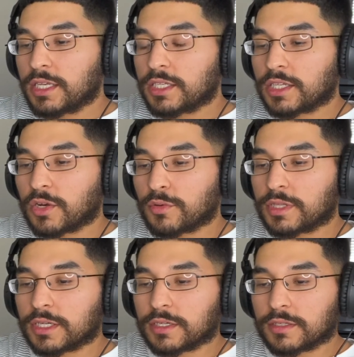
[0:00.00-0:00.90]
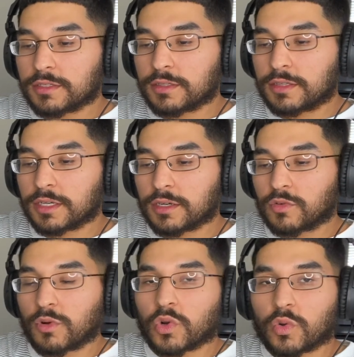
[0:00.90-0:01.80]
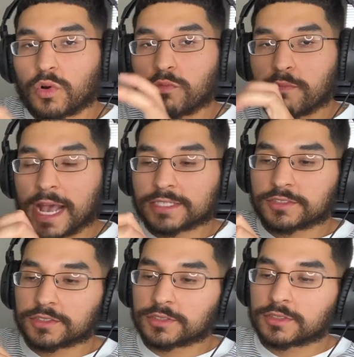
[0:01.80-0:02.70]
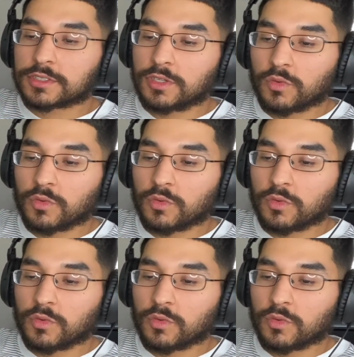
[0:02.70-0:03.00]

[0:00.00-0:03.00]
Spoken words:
the quote unquote masters